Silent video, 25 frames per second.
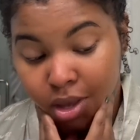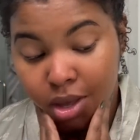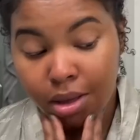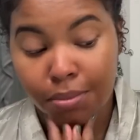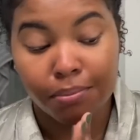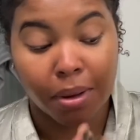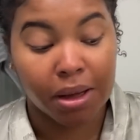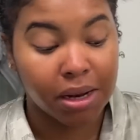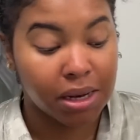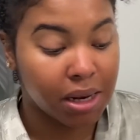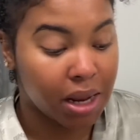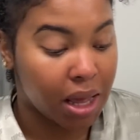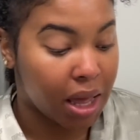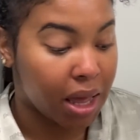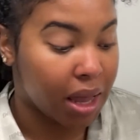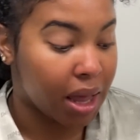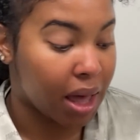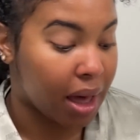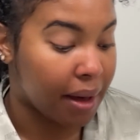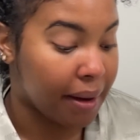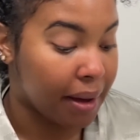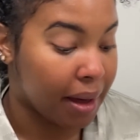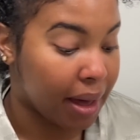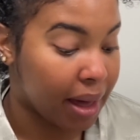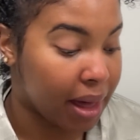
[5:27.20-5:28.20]
Monday
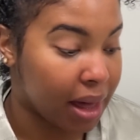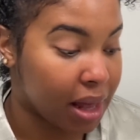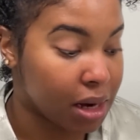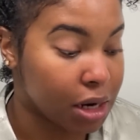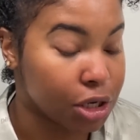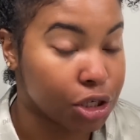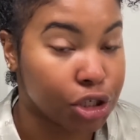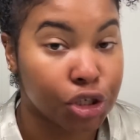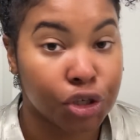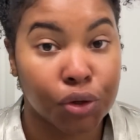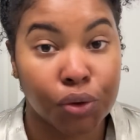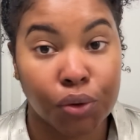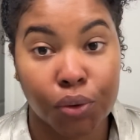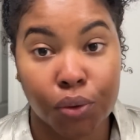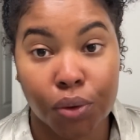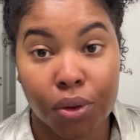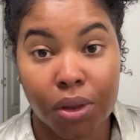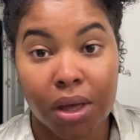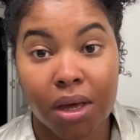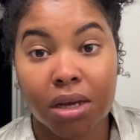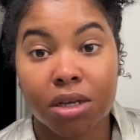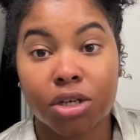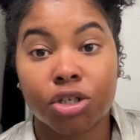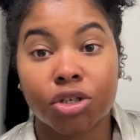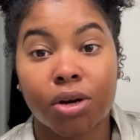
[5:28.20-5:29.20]
I had a tooth
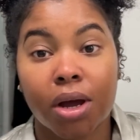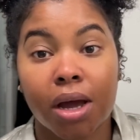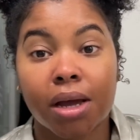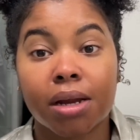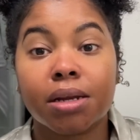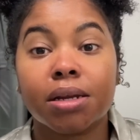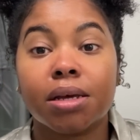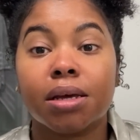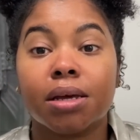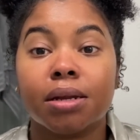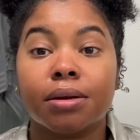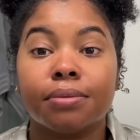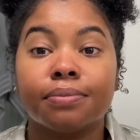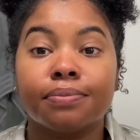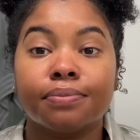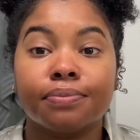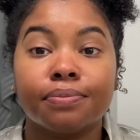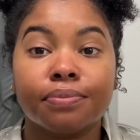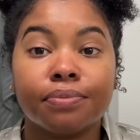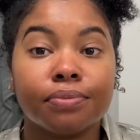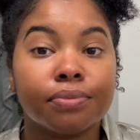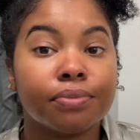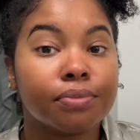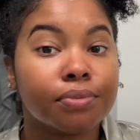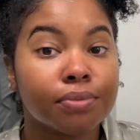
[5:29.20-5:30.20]
extracted.
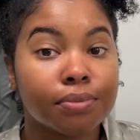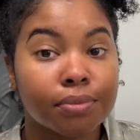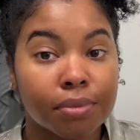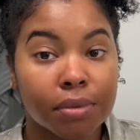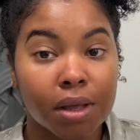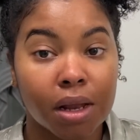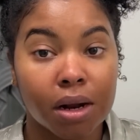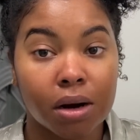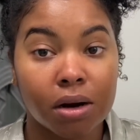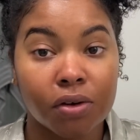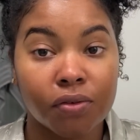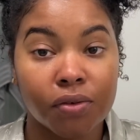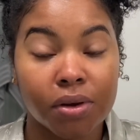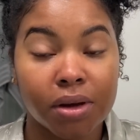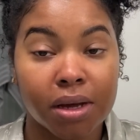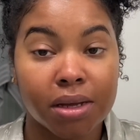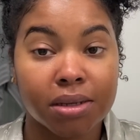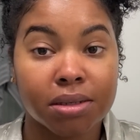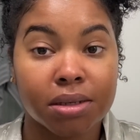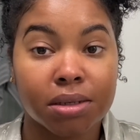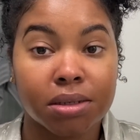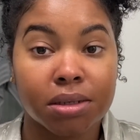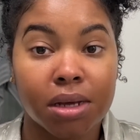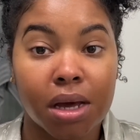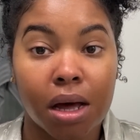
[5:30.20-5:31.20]
And I don't know if you guys
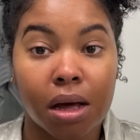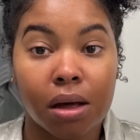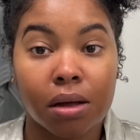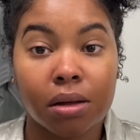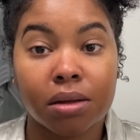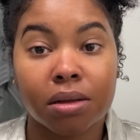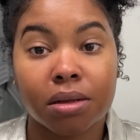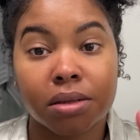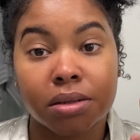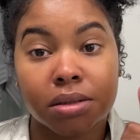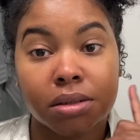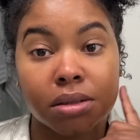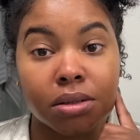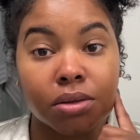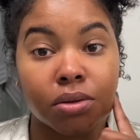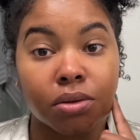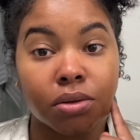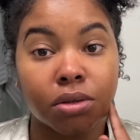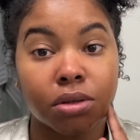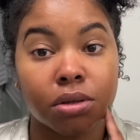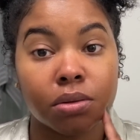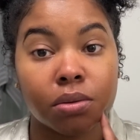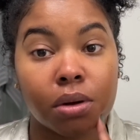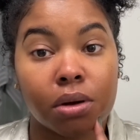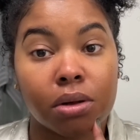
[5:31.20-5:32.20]
can tell, it's still
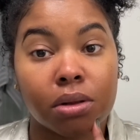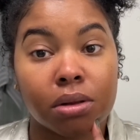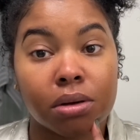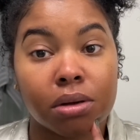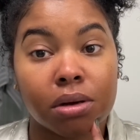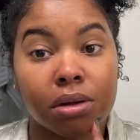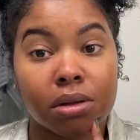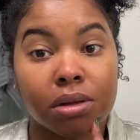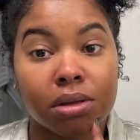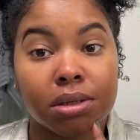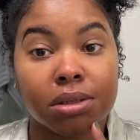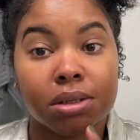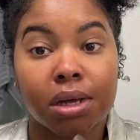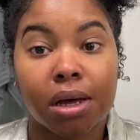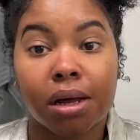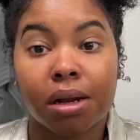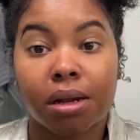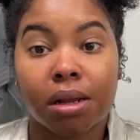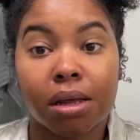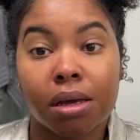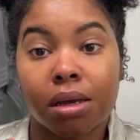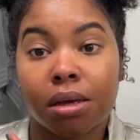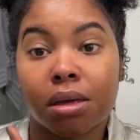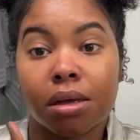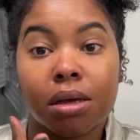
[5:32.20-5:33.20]
swollen on this side.
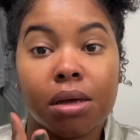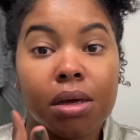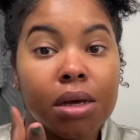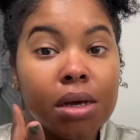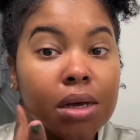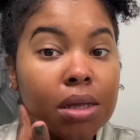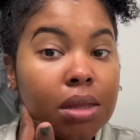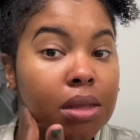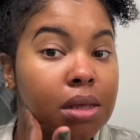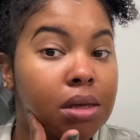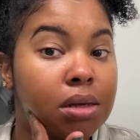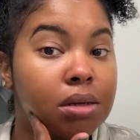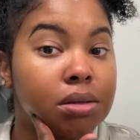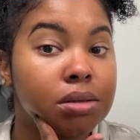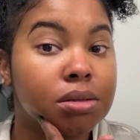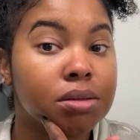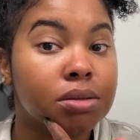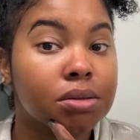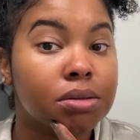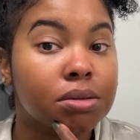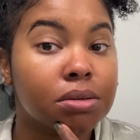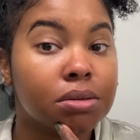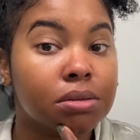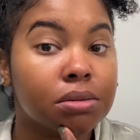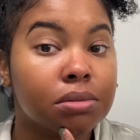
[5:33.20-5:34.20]
Like
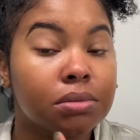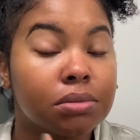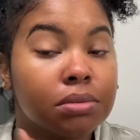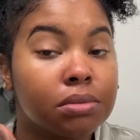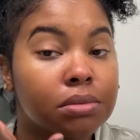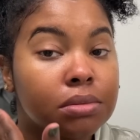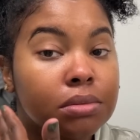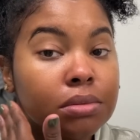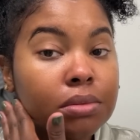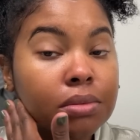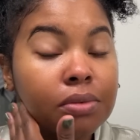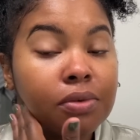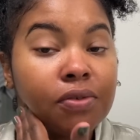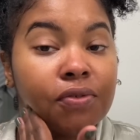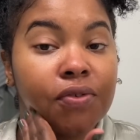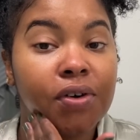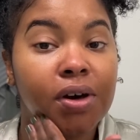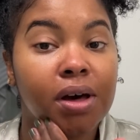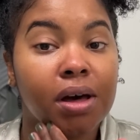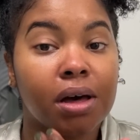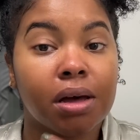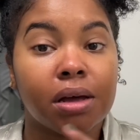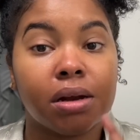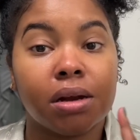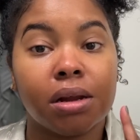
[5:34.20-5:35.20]
this,
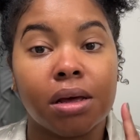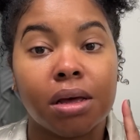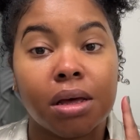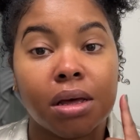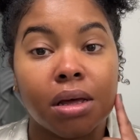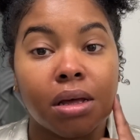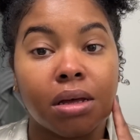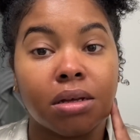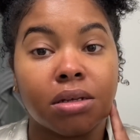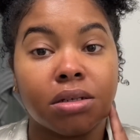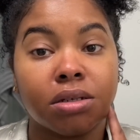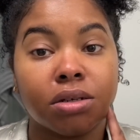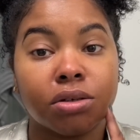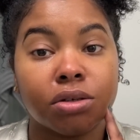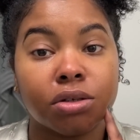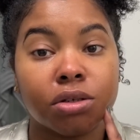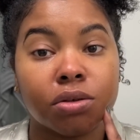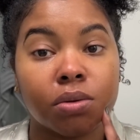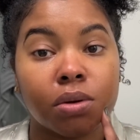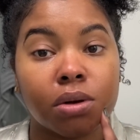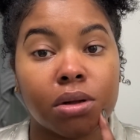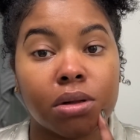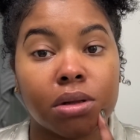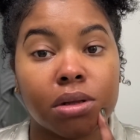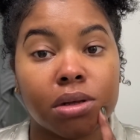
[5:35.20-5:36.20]
fine, it's still
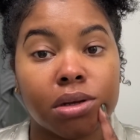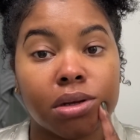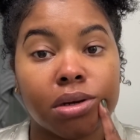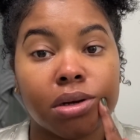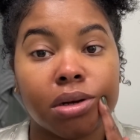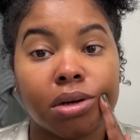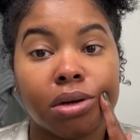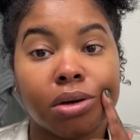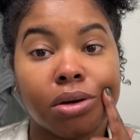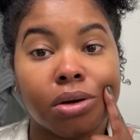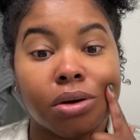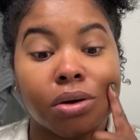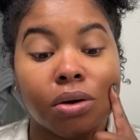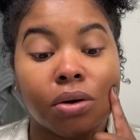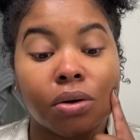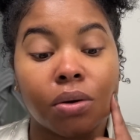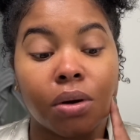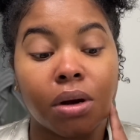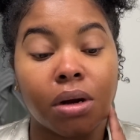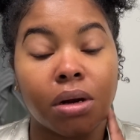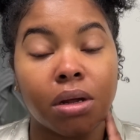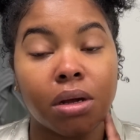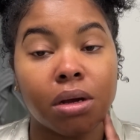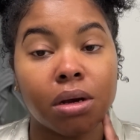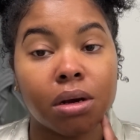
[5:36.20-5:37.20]
swollen
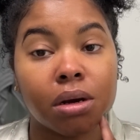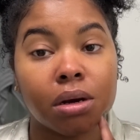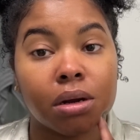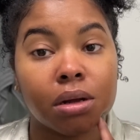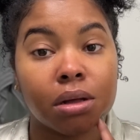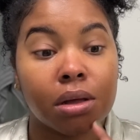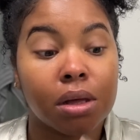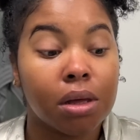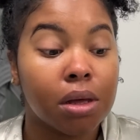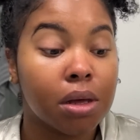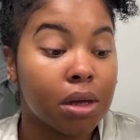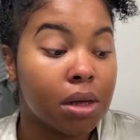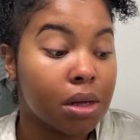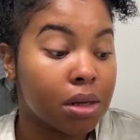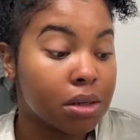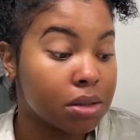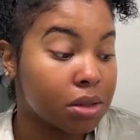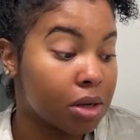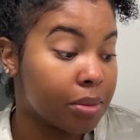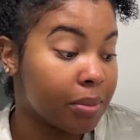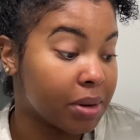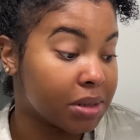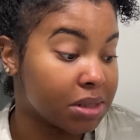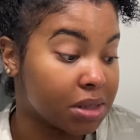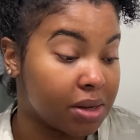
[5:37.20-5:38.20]
right here. I
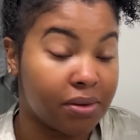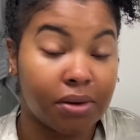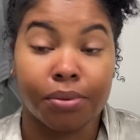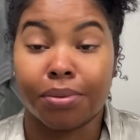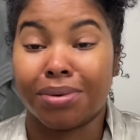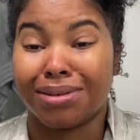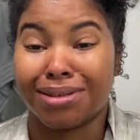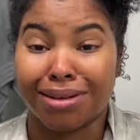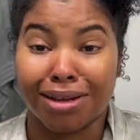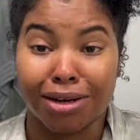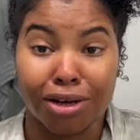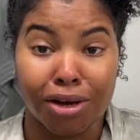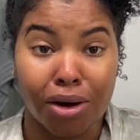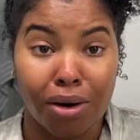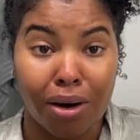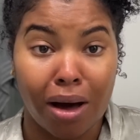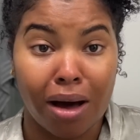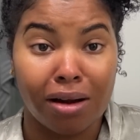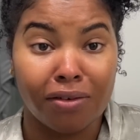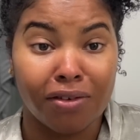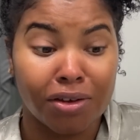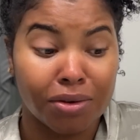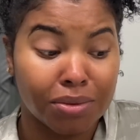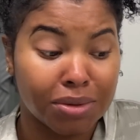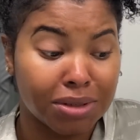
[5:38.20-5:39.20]
told myself I wasn't gonna go out
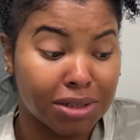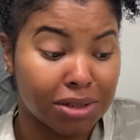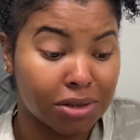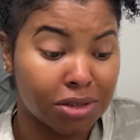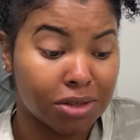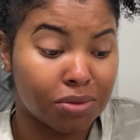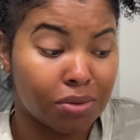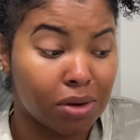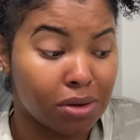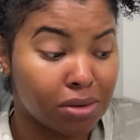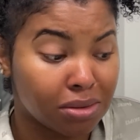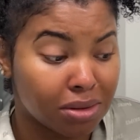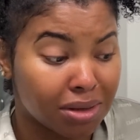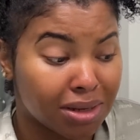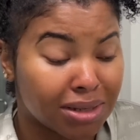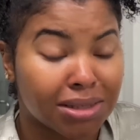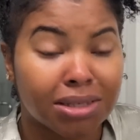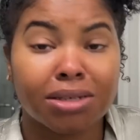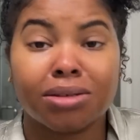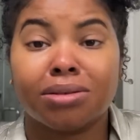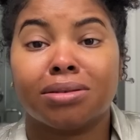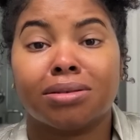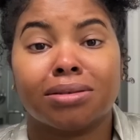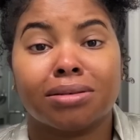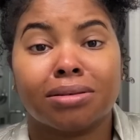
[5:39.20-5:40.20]
if it was still swollen because
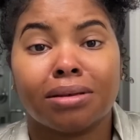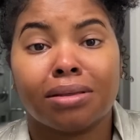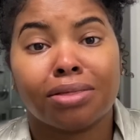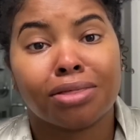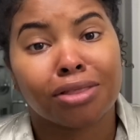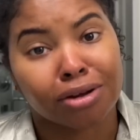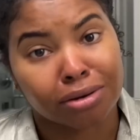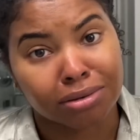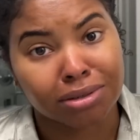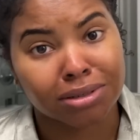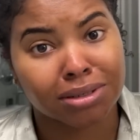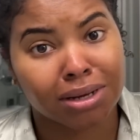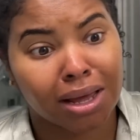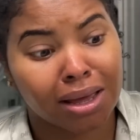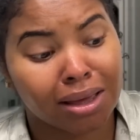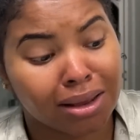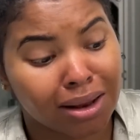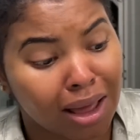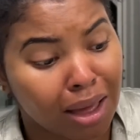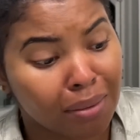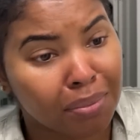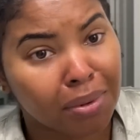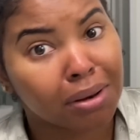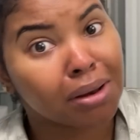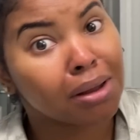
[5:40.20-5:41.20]
it's Thursday, it
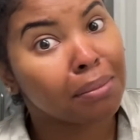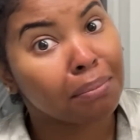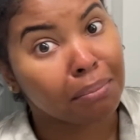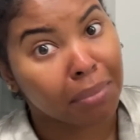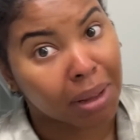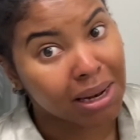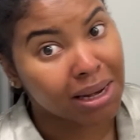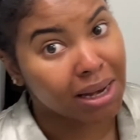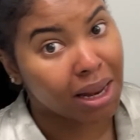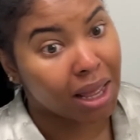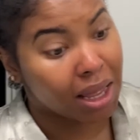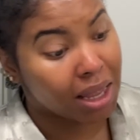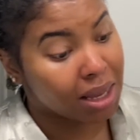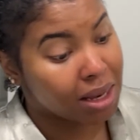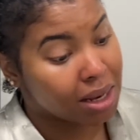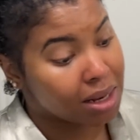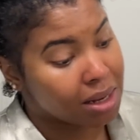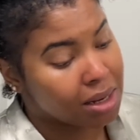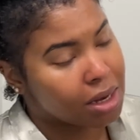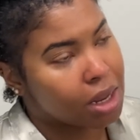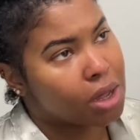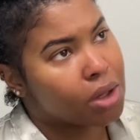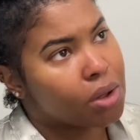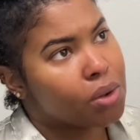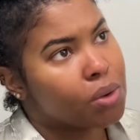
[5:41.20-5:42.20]
happened Monday.
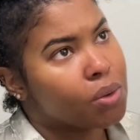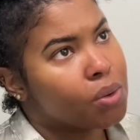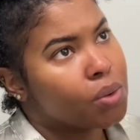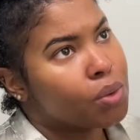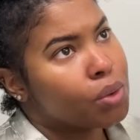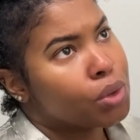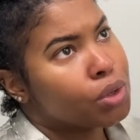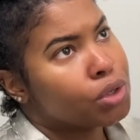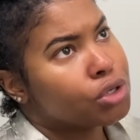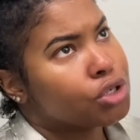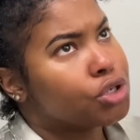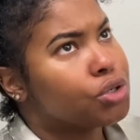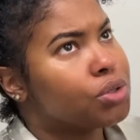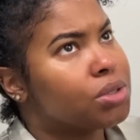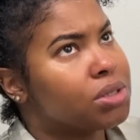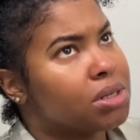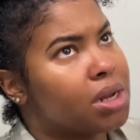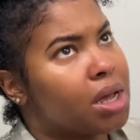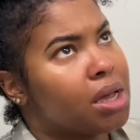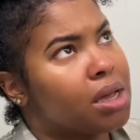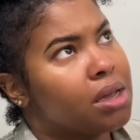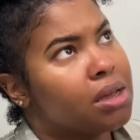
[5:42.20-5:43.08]
No, Tuesday.